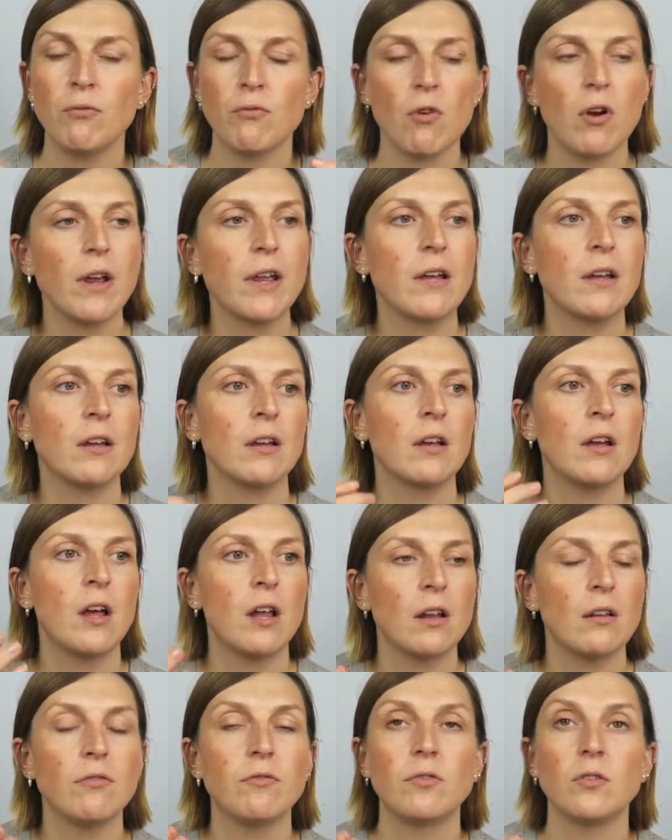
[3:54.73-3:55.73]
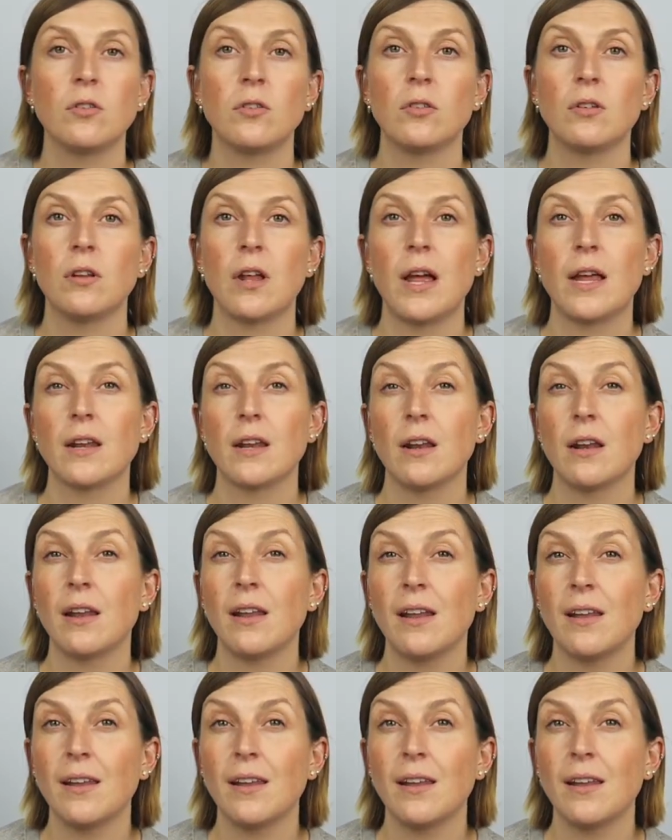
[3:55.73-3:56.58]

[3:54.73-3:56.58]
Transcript: bright and colourful and